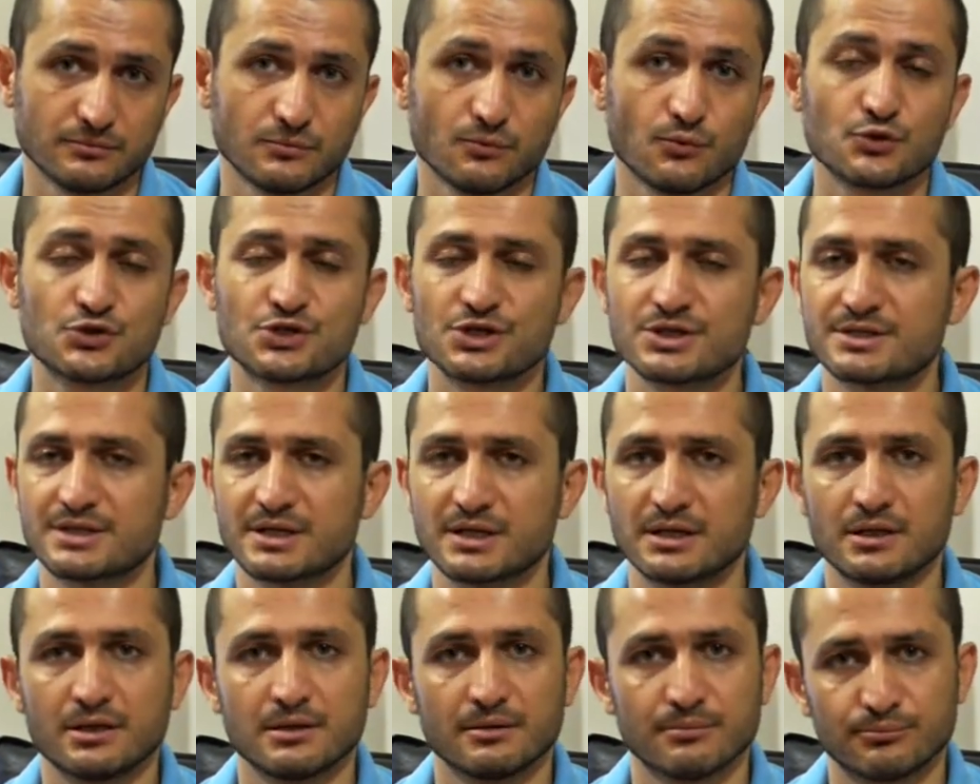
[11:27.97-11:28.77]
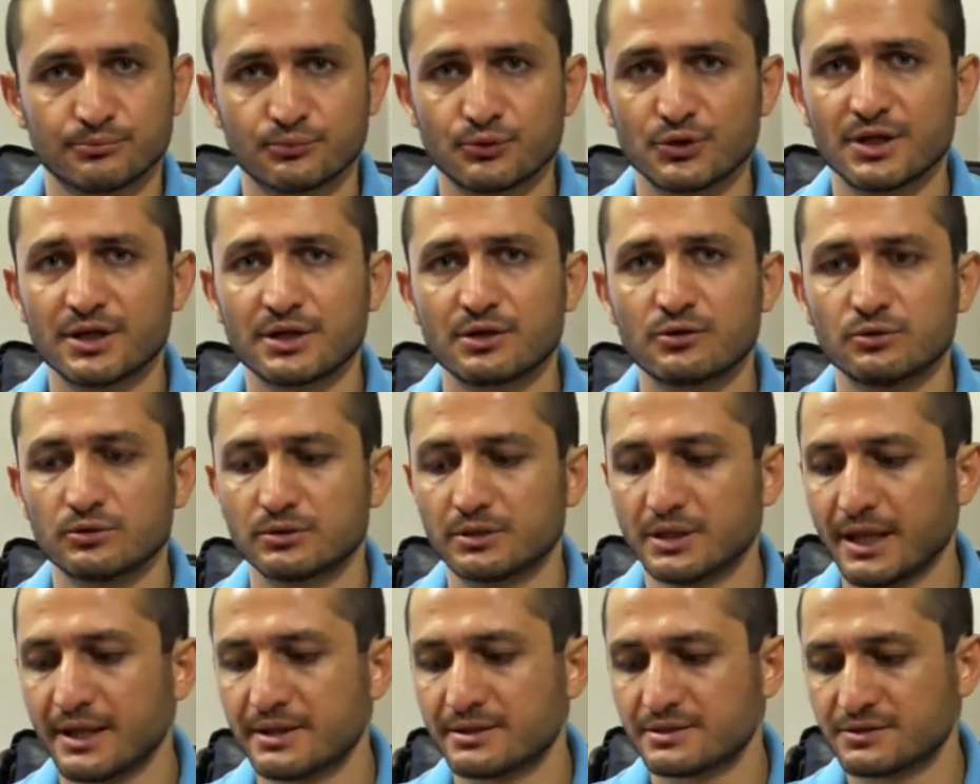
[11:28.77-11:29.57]
which is a pretty good
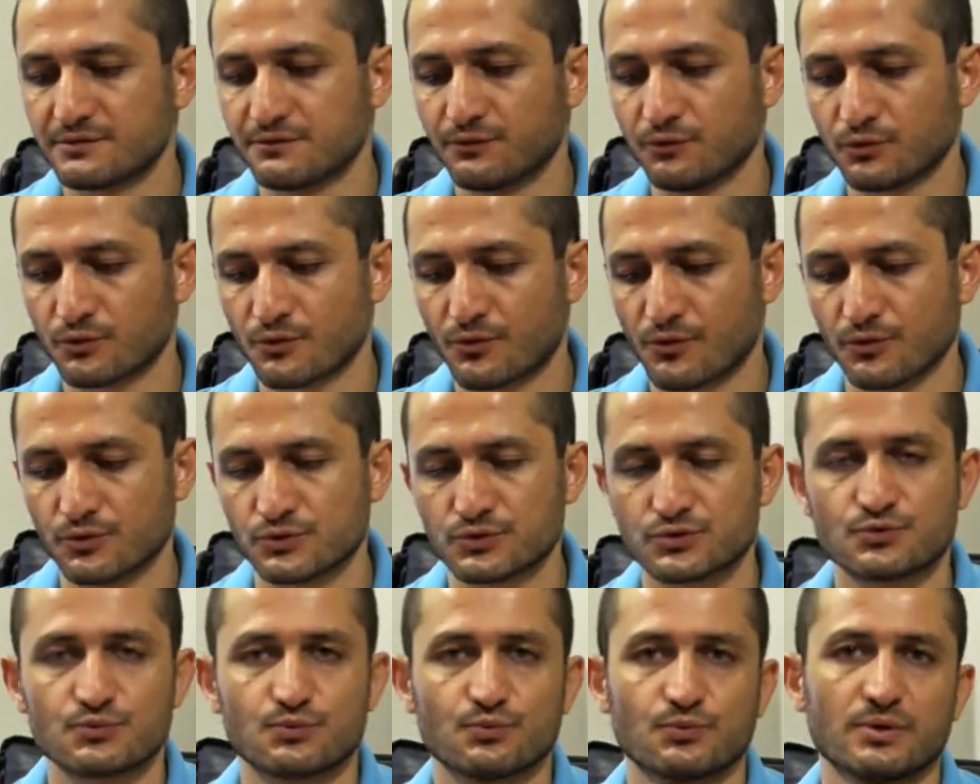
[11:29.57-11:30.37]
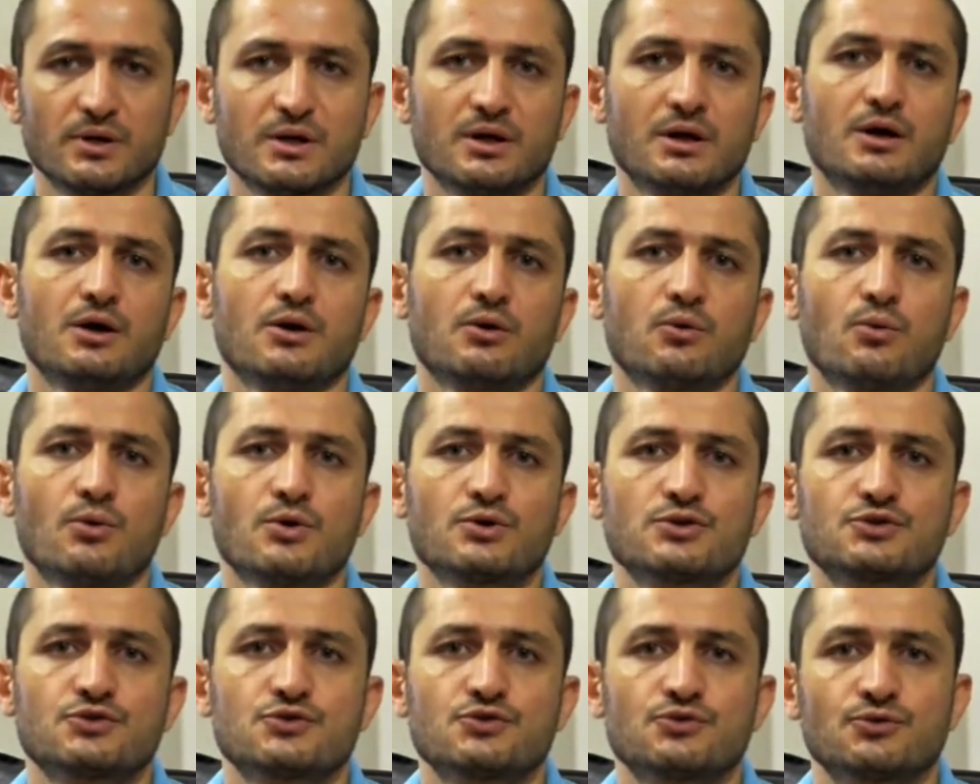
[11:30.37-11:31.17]
lens for those who
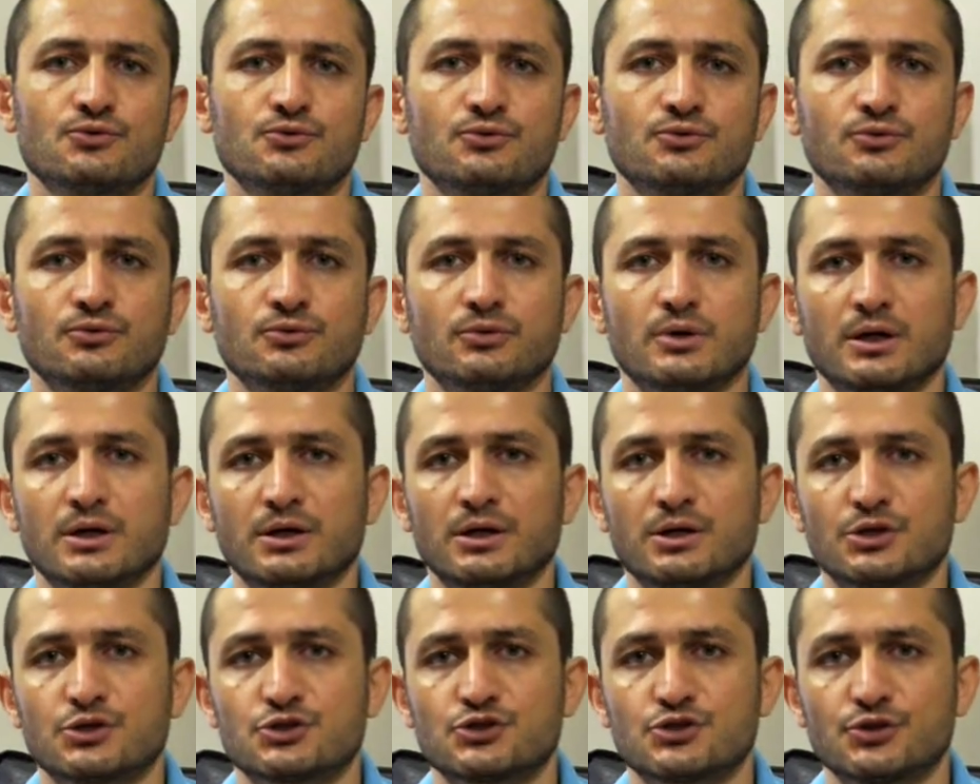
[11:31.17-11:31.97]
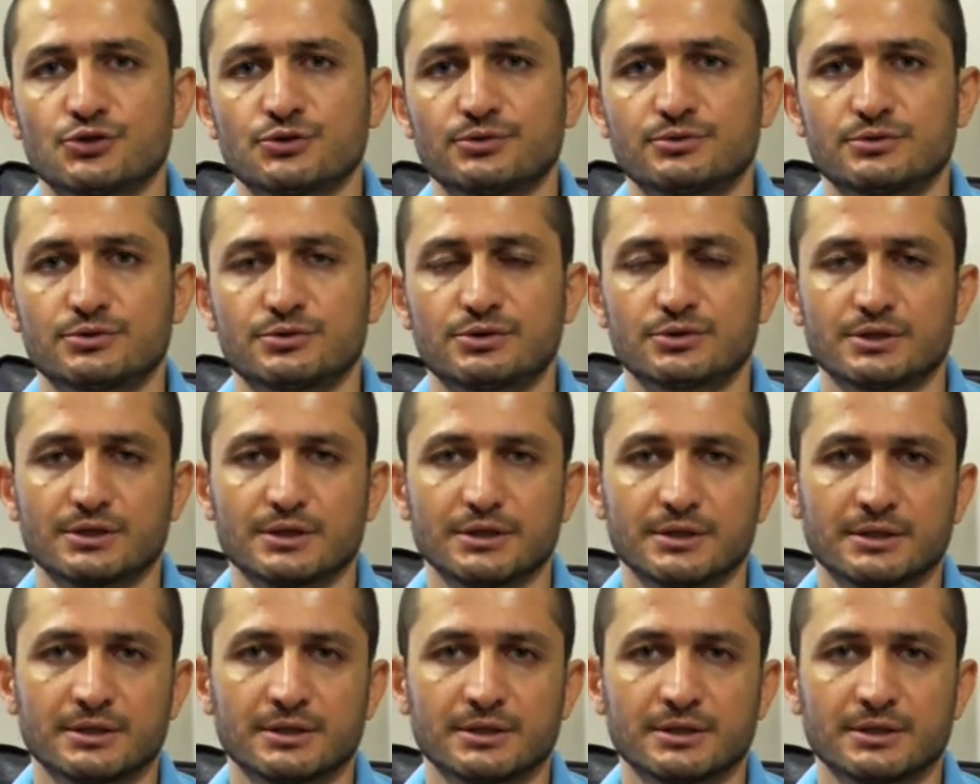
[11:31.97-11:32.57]
wants to shoot